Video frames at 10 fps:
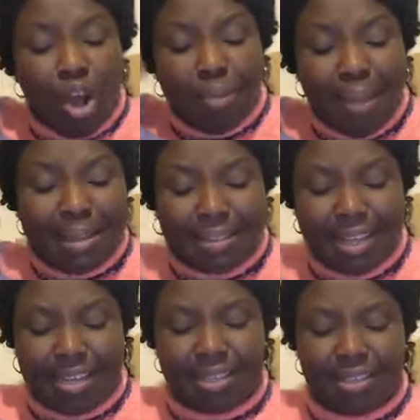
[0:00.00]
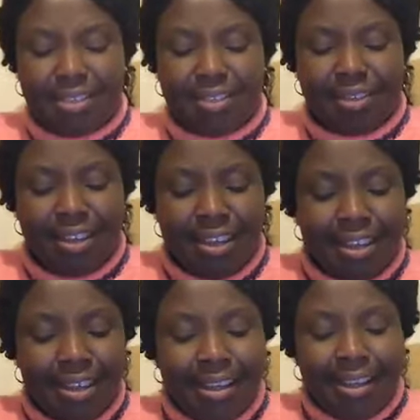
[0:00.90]
all my days
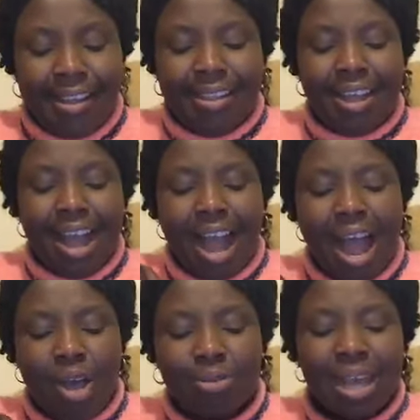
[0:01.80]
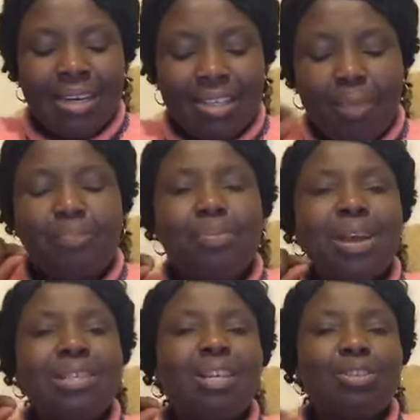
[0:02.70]
in the house and in the
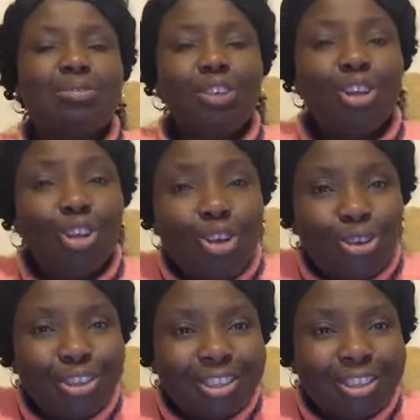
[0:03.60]
presence of the Lord.